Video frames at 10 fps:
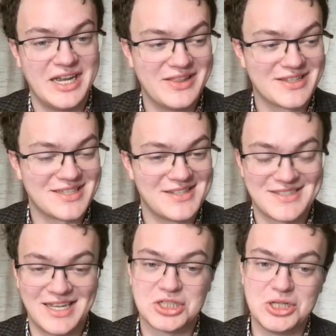in the
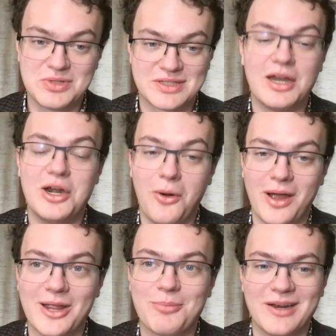sense that she was
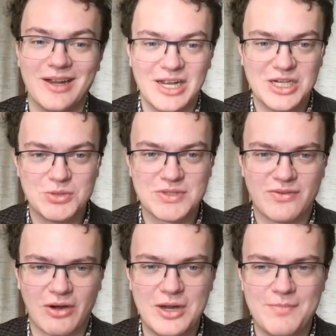annoying, but she was
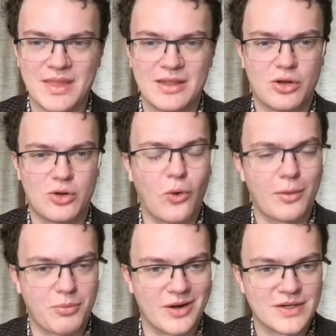very
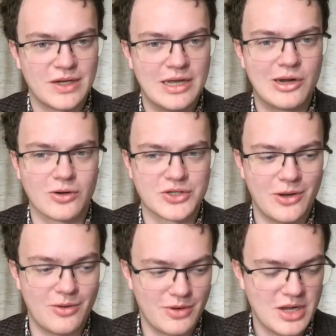corporate in her
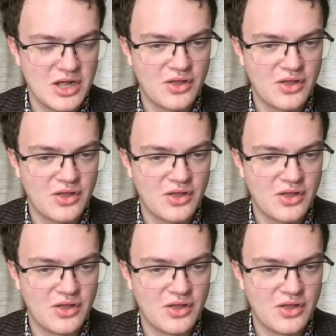tone.